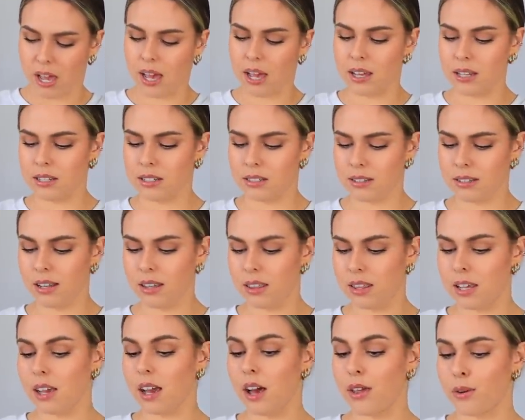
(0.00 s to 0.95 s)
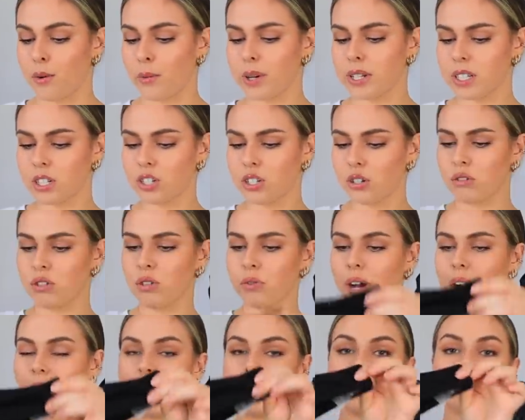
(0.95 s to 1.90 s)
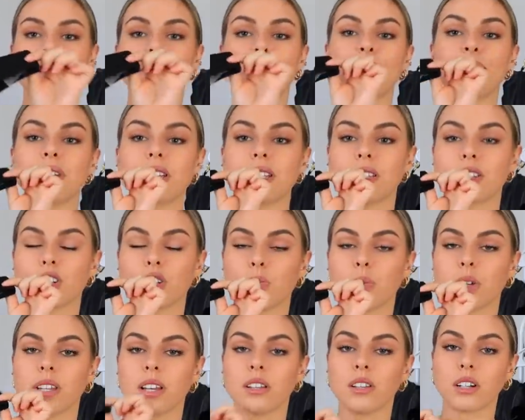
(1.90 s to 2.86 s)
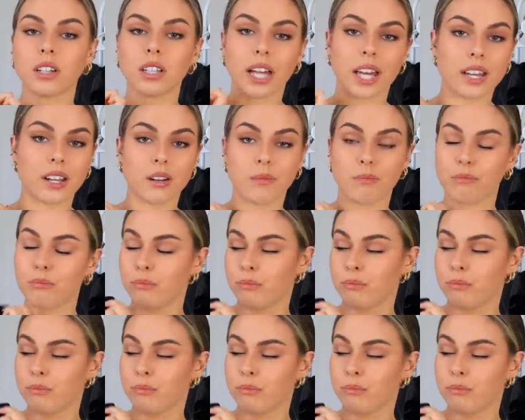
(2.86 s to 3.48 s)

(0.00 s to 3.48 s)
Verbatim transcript: as the other ones I showed you guys. This is just what they look like.